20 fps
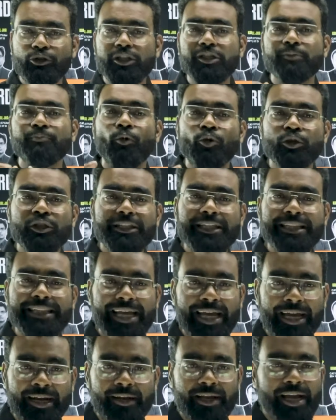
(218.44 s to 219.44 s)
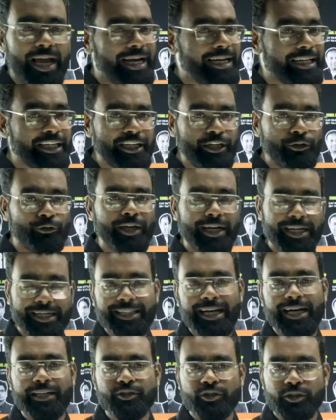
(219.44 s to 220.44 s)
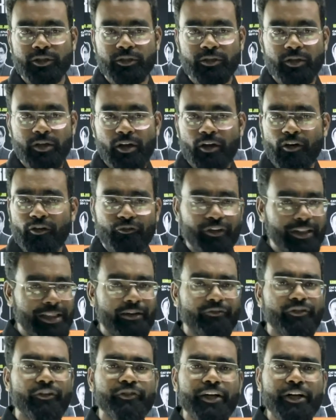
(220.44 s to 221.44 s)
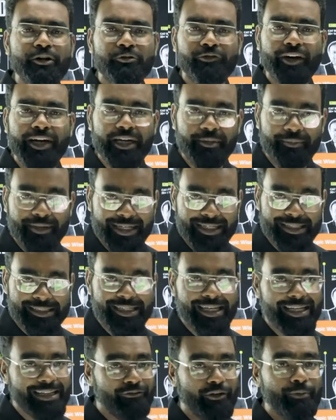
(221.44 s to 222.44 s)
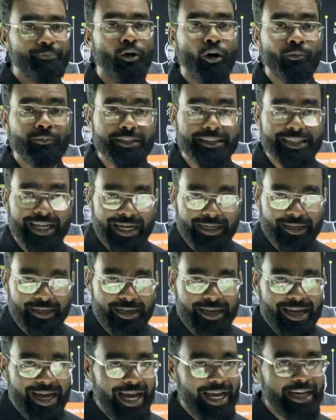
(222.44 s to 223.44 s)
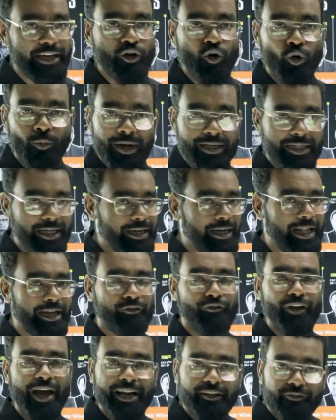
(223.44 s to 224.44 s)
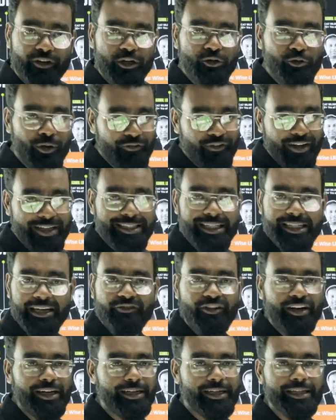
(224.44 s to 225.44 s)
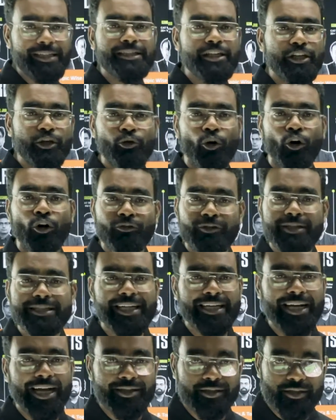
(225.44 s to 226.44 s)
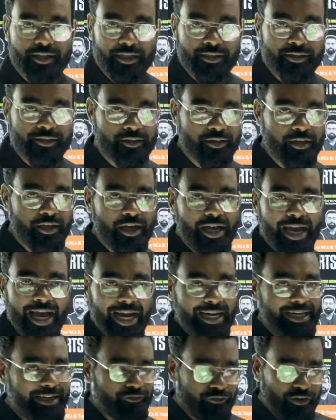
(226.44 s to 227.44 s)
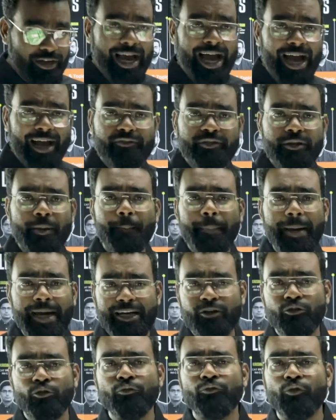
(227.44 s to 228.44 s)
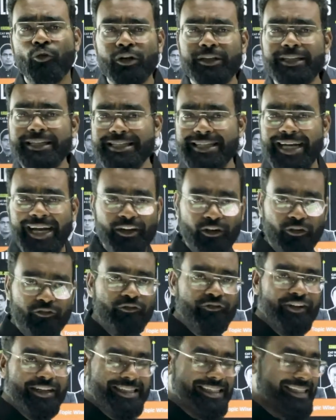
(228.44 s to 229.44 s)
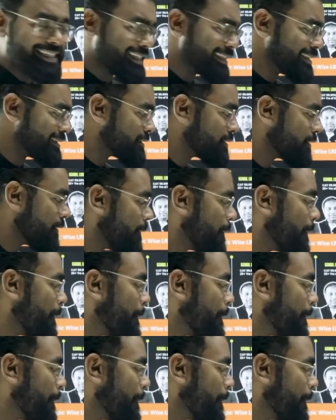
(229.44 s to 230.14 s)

you just post it there and you get the answer within 15 to 20 minutes. We promise that. And no matter, like, wherever you are facing difficulties, you always can ask us. And we have the paid group for this kind of facilities.